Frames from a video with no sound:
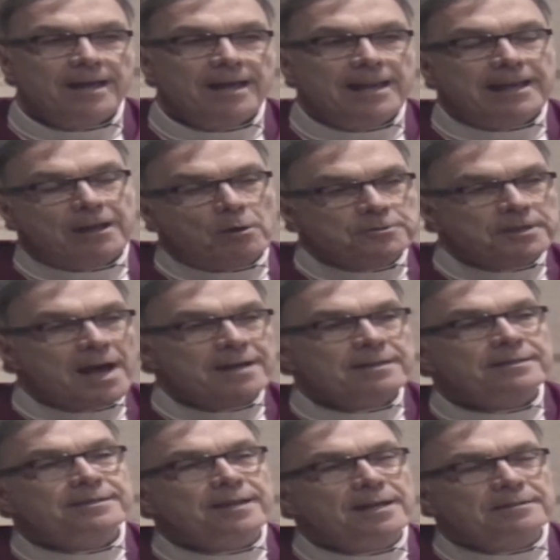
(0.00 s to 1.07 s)
He goes on
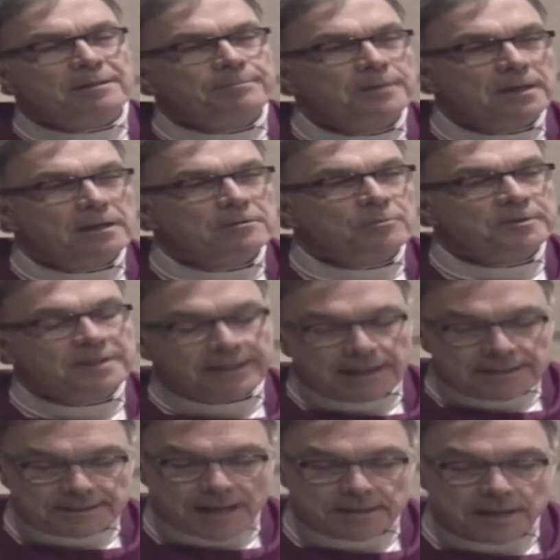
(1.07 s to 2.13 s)
to say something interesting.
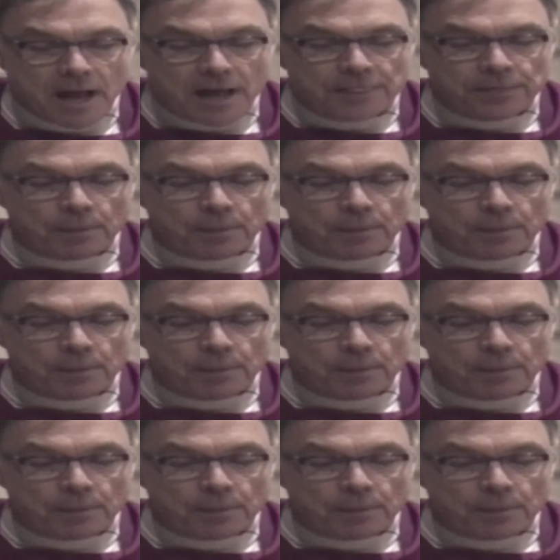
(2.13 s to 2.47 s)
He said,